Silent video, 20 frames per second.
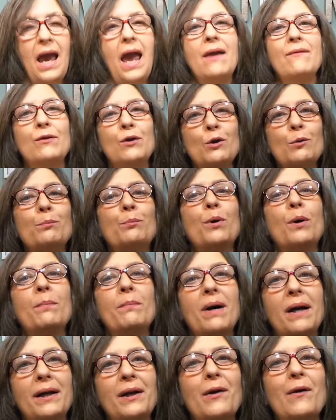If you
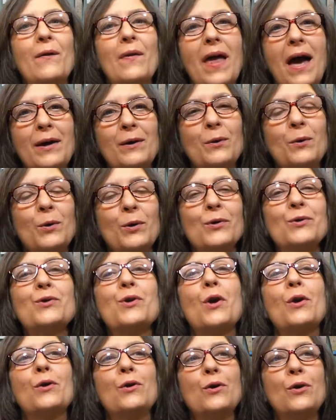put money on that
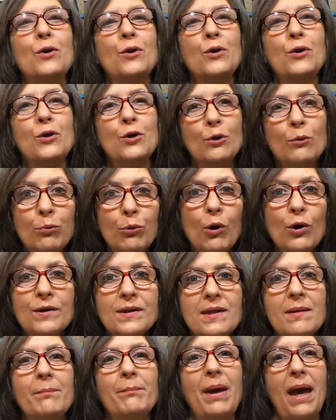horse, you
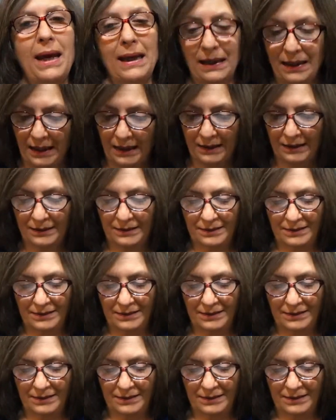brought some banking